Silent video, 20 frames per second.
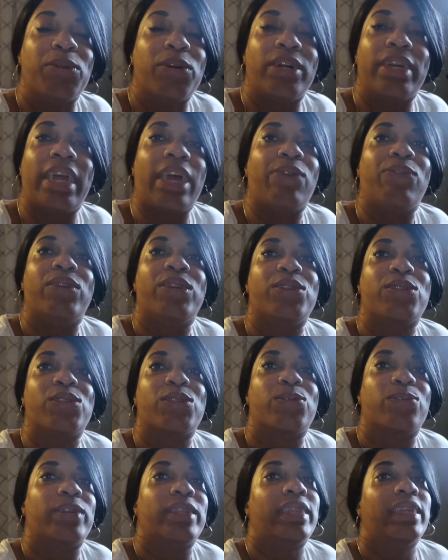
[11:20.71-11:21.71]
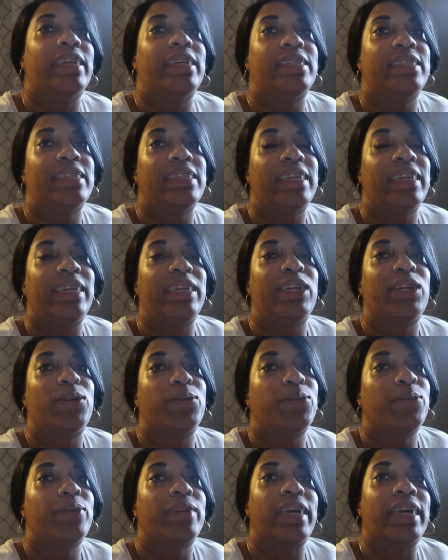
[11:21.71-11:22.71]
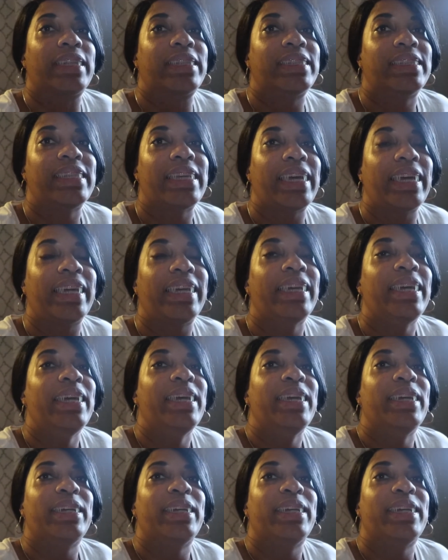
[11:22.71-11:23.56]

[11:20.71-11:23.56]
on adventures with us and hear what we got to say